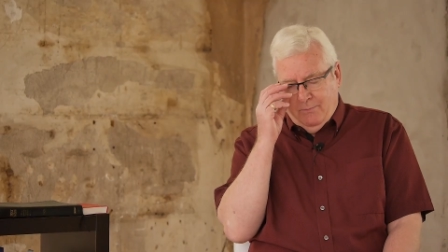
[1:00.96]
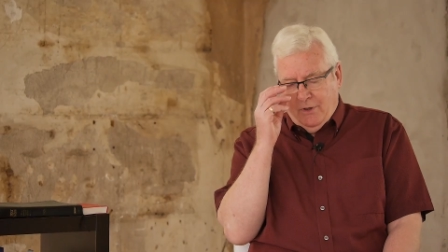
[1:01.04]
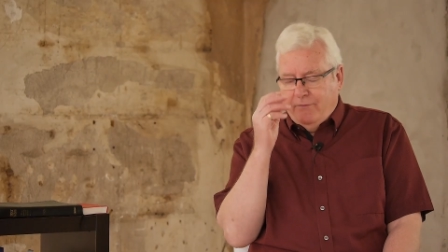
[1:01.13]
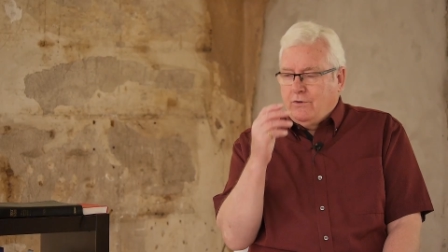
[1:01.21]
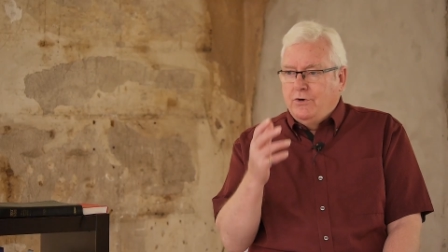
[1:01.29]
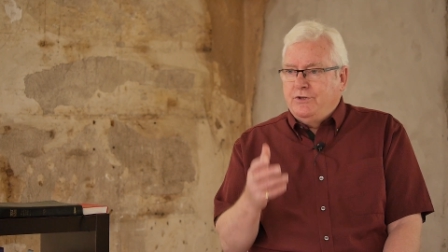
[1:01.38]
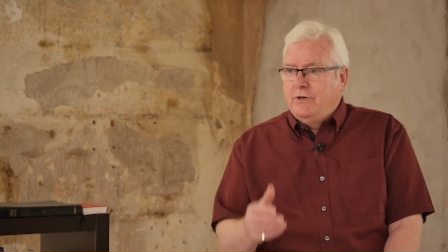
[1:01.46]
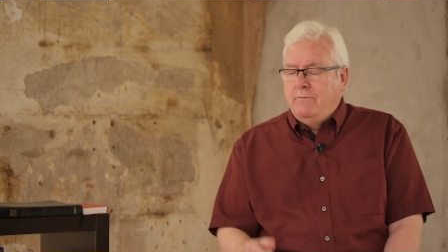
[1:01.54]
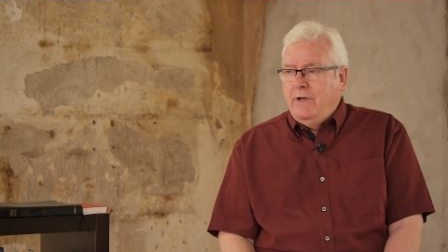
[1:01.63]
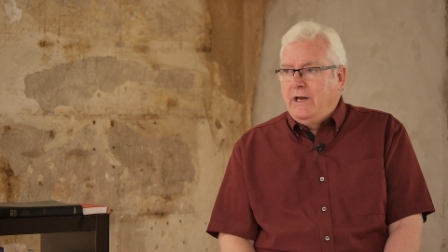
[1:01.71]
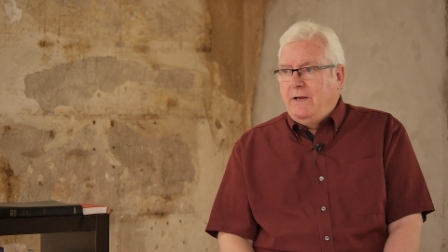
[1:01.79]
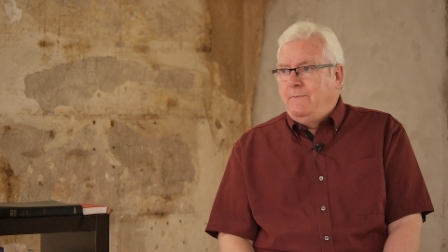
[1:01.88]
But of course, there are
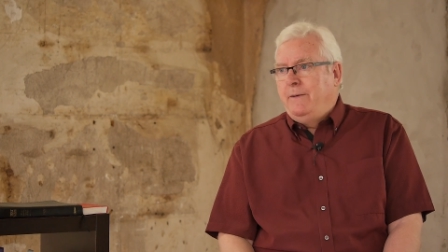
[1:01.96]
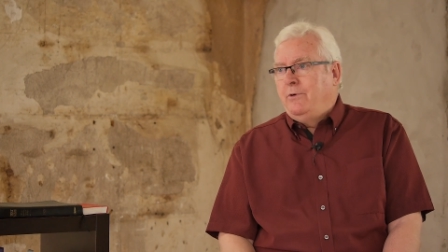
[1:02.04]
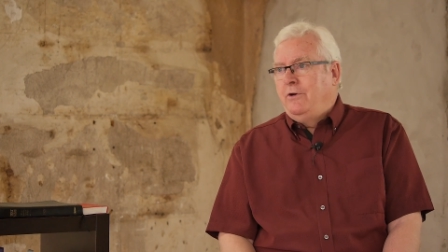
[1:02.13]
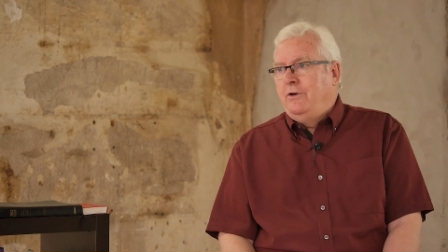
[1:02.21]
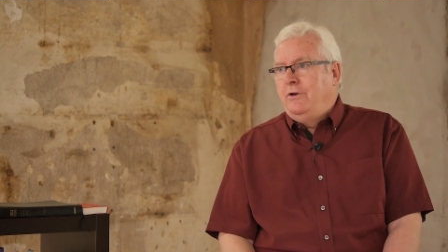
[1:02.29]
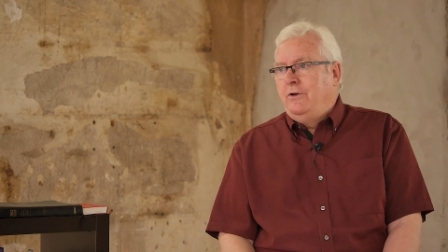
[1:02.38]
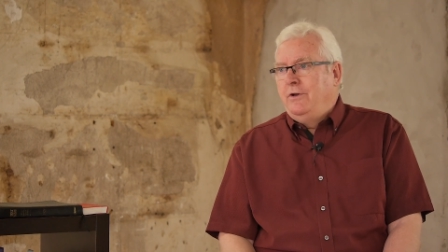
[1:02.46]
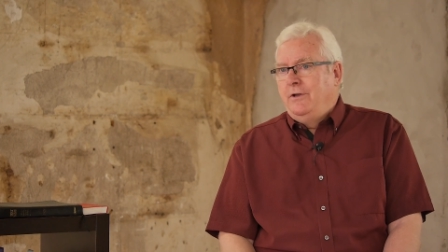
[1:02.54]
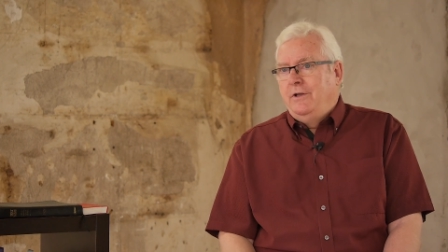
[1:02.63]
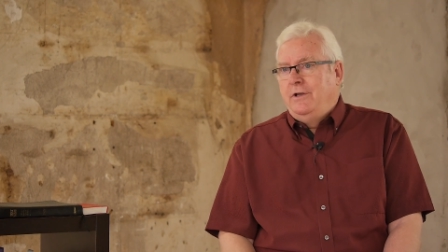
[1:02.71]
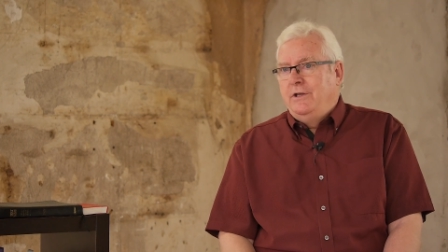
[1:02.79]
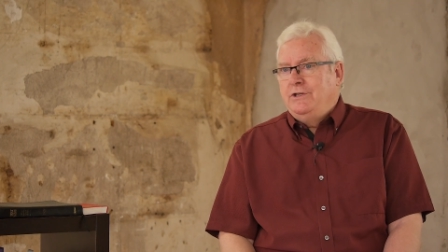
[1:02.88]
many people who
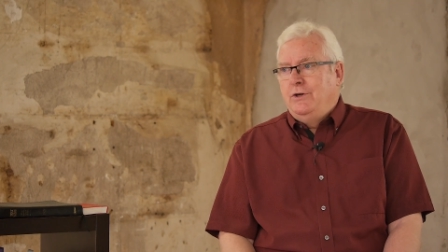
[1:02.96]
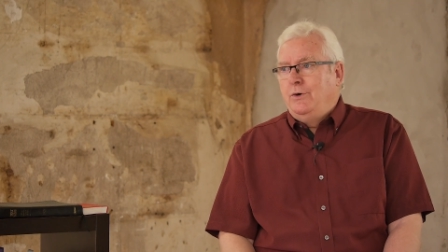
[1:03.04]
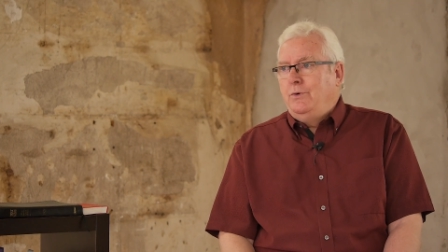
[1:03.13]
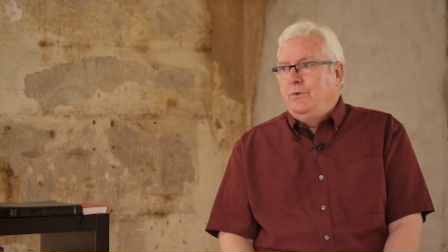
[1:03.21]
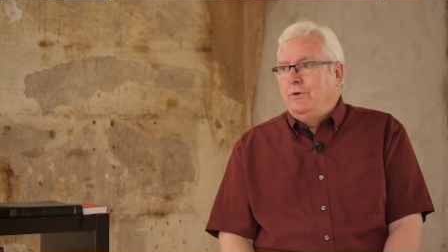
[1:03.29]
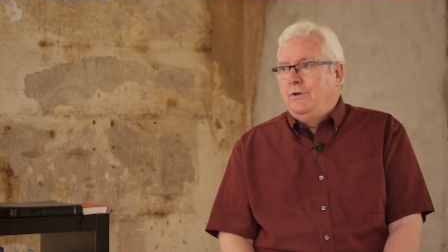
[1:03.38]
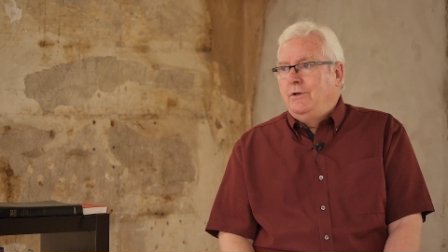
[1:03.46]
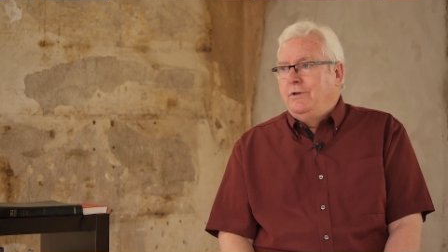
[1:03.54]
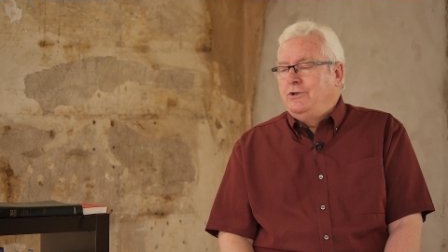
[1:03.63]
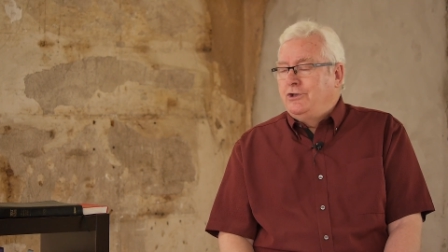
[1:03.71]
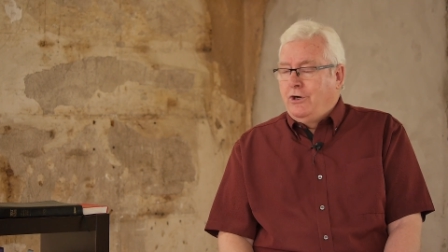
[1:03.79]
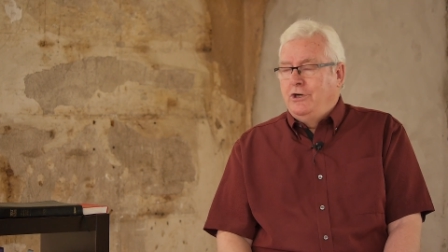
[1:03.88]
has no
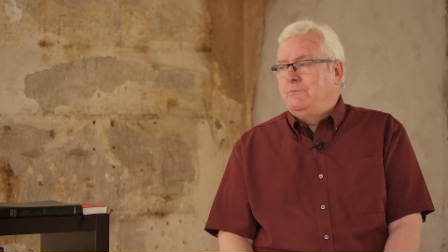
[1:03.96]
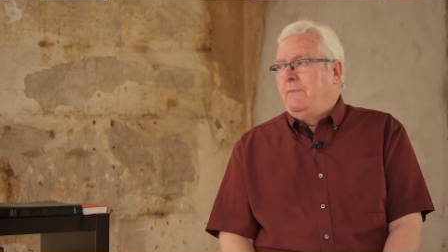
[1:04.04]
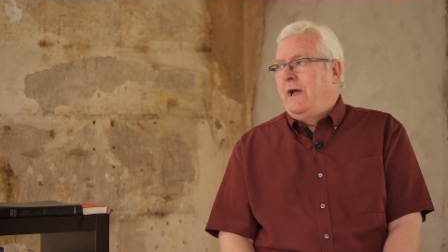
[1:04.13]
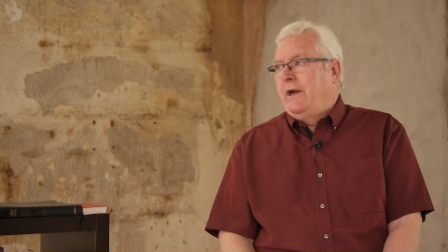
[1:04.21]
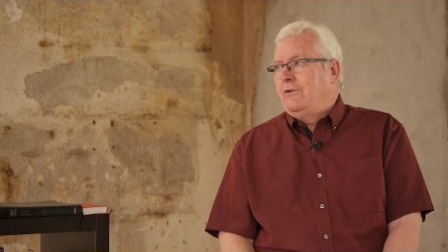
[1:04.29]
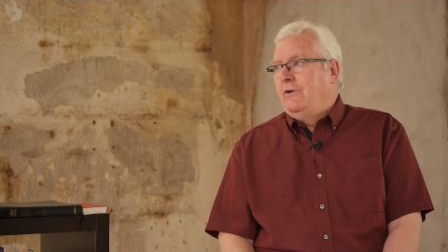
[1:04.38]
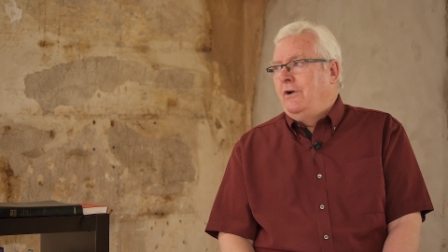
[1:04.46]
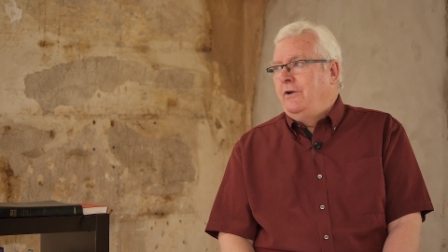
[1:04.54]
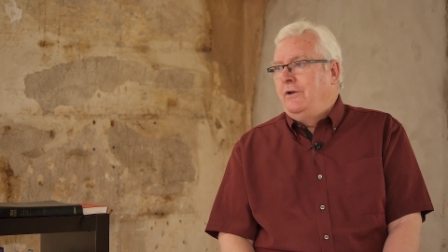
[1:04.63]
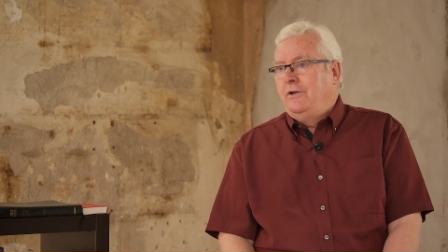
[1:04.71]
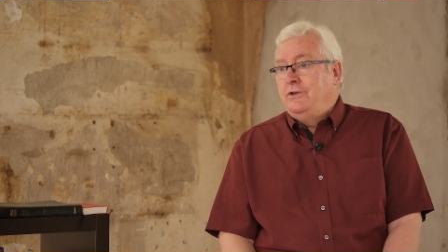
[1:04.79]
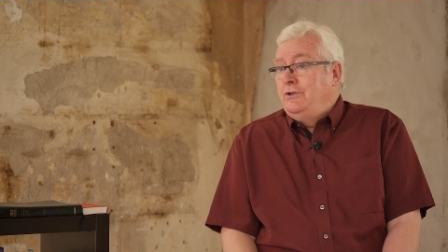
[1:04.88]
church
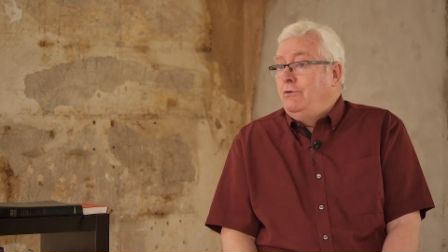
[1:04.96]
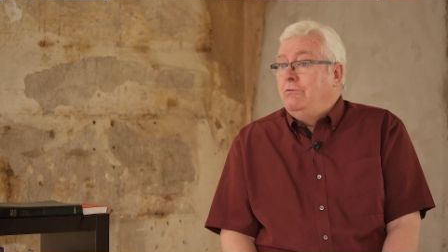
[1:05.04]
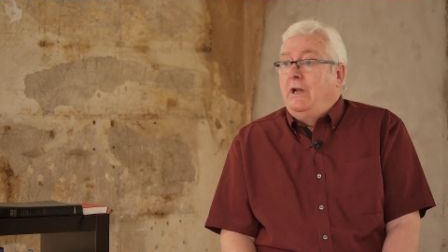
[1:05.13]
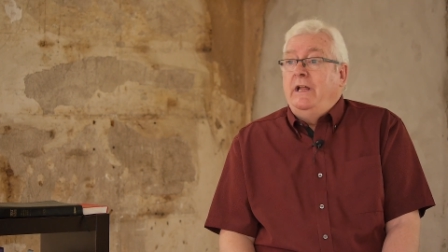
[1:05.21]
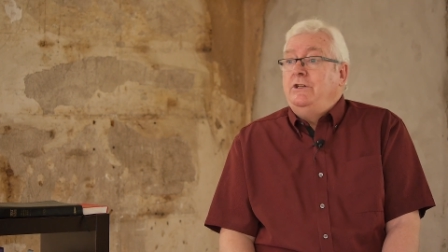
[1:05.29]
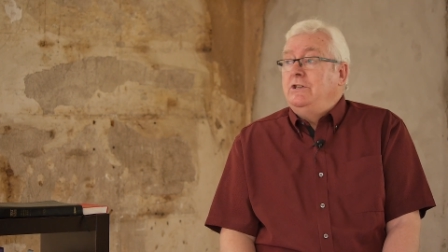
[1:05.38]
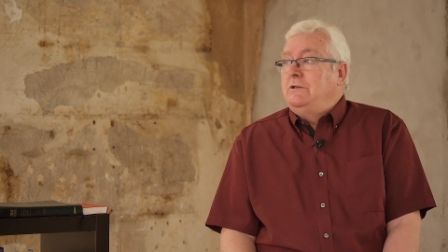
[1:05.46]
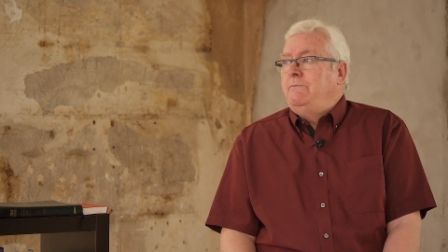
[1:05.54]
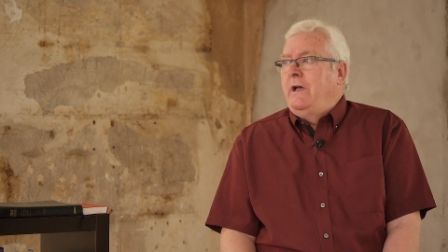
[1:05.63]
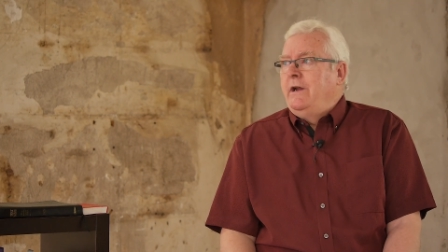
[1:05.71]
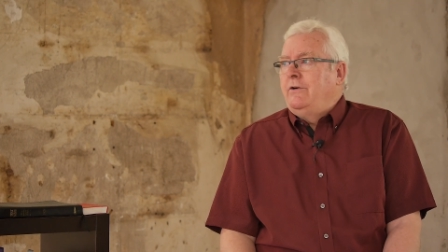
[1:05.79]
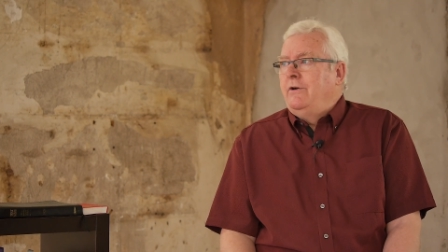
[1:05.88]
background, who's no religious
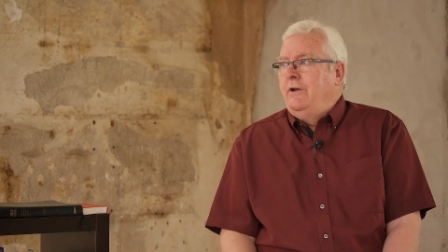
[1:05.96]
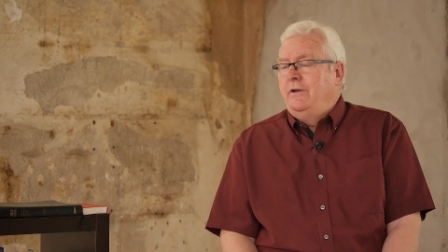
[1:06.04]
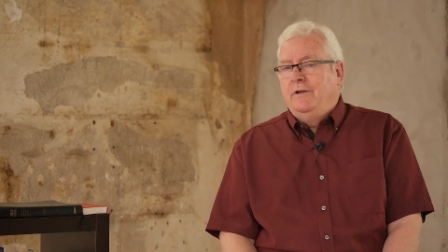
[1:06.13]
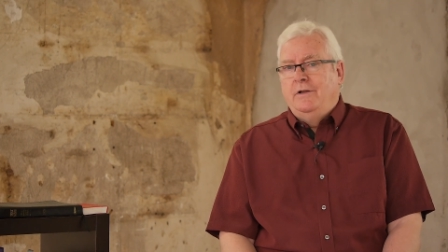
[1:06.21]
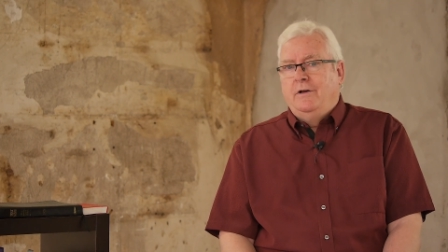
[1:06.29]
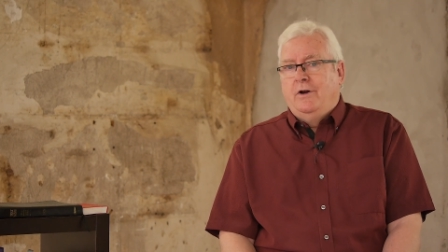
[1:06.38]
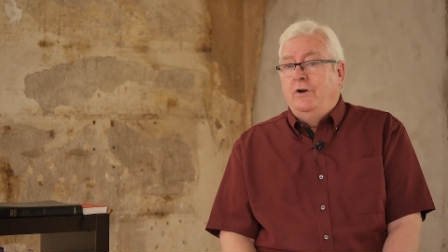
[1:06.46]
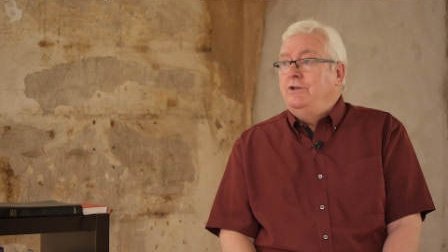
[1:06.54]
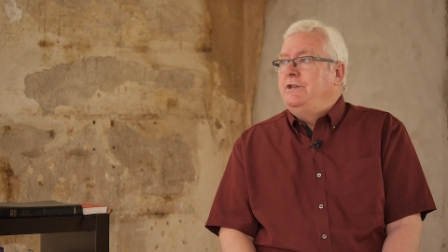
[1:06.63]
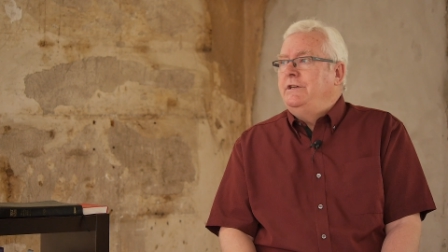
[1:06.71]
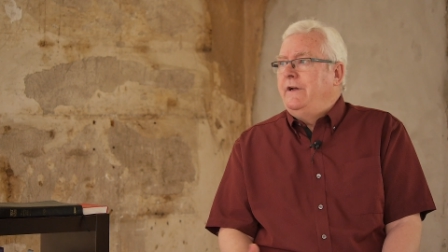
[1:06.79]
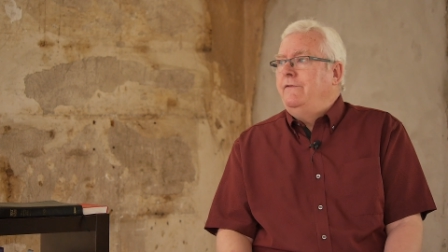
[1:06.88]
background, or
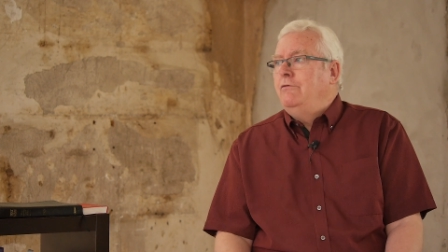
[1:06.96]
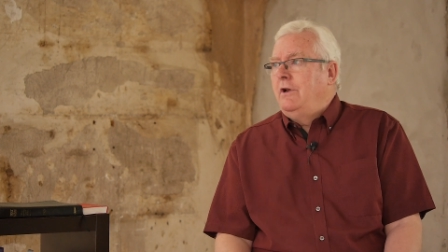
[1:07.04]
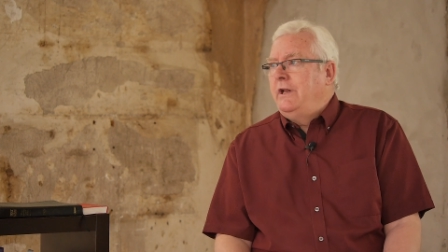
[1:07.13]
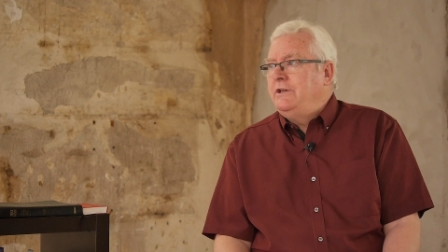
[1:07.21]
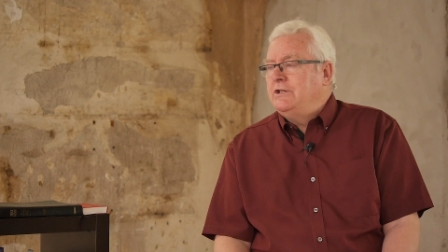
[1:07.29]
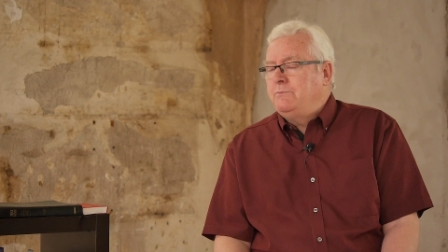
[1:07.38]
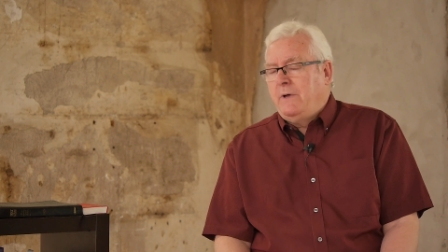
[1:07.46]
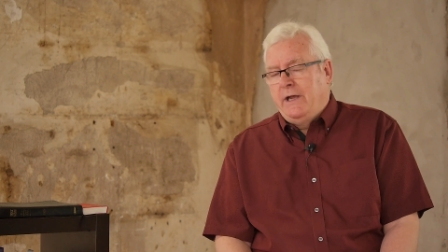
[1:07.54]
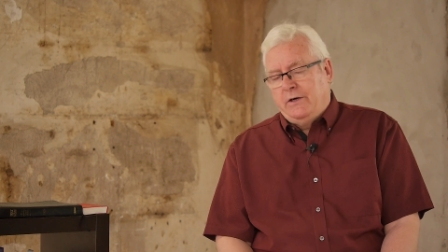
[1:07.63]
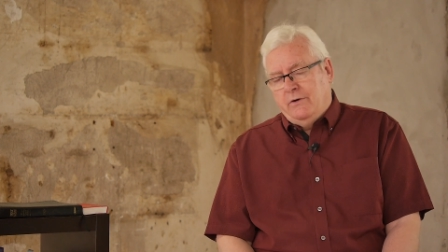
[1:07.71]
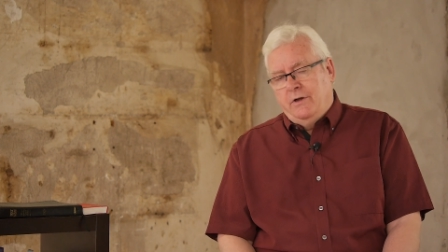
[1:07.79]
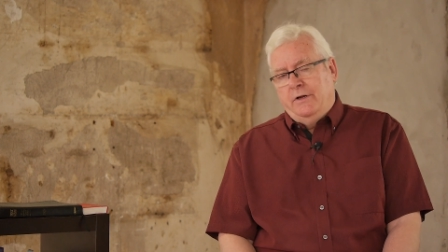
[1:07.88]
who's a different religious
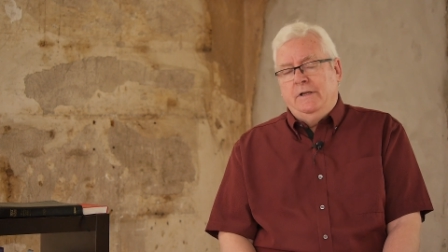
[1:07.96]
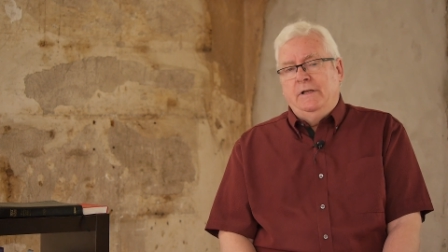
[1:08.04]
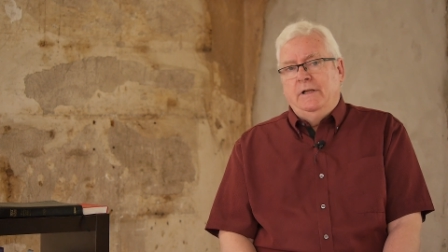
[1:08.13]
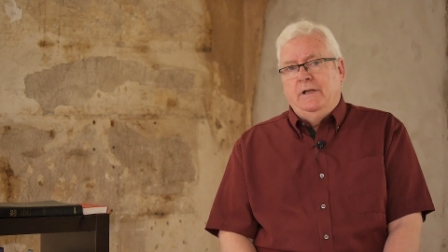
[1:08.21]
background,